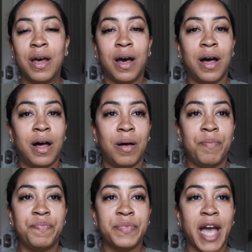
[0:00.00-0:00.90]

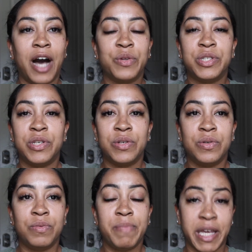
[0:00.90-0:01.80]
how
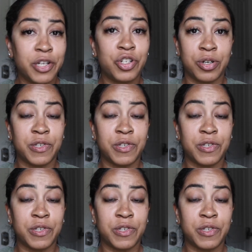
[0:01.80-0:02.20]
to manage your